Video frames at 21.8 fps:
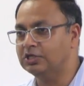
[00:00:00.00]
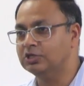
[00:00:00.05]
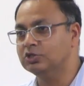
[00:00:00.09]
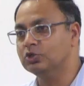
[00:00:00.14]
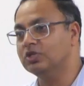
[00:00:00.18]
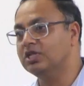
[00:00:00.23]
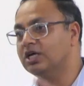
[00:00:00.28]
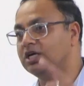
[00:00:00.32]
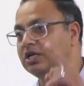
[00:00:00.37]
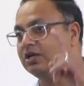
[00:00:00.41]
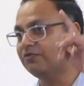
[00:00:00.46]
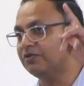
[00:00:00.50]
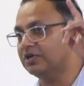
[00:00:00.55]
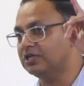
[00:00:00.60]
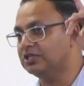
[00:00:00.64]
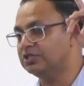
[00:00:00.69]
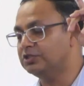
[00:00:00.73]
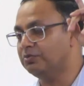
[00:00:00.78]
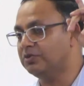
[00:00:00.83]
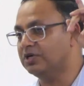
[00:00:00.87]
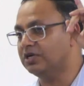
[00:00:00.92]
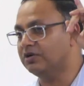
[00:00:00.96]
So the
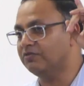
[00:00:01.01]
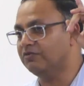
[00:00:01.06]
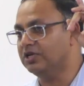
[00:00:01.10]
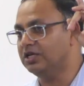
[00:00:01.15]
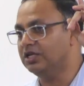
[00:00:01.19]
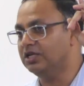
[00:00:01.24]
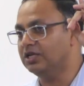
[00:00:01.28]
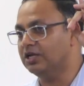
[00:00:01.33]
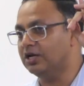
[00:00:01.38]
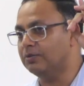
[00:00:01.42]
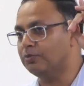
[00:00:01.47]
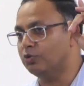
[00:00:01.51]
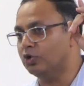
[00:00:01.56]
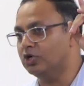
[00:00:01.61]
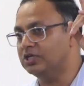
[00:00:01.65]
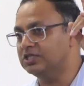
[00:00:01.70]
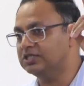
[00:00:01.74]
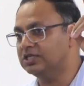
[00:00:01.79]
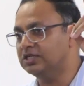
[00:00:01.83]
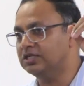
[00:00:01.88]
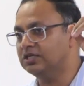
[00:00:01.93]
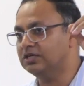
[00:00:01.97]
difference between a
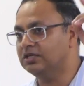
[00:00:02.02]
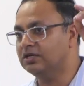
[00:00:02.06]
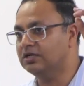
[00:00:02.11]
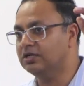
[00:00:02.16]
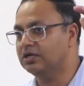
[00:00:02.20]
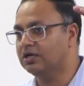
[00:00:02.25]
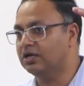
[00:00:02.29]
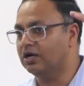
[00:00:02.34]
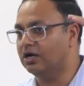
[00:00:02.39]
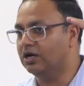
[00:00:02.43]
poison,